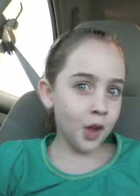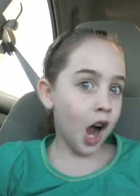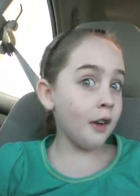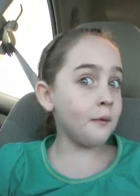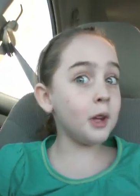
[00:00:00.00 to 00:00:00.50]

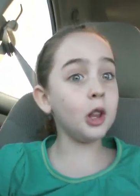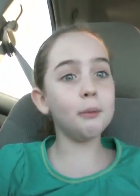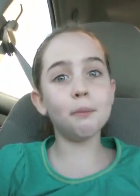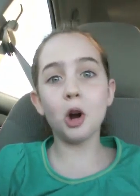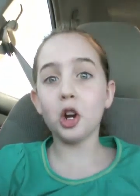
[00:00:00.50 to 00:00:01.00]
I feel
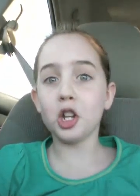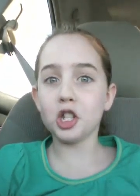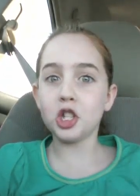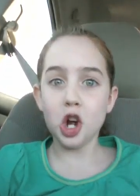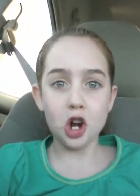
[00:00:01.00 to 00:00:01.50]
a Barney
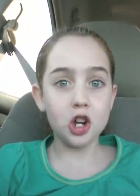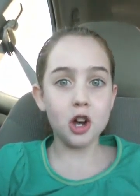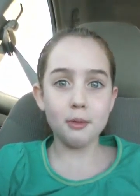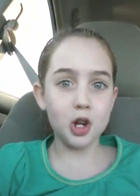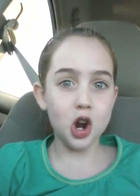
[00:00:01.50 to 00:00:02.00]
song
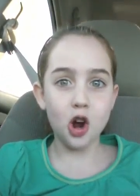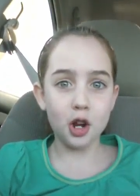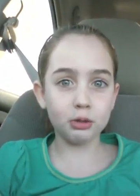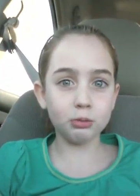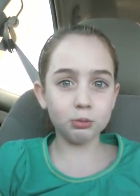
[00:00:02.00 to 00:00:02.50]
coming
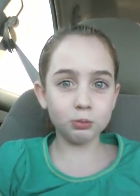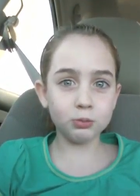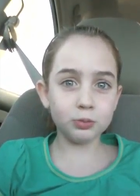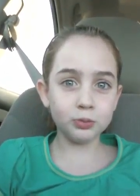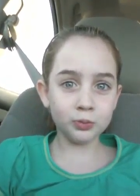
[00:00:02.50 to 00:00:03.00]

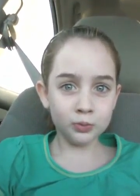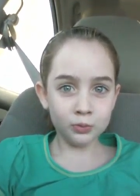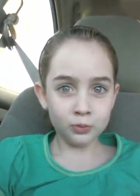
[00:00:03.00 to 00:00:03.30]
on.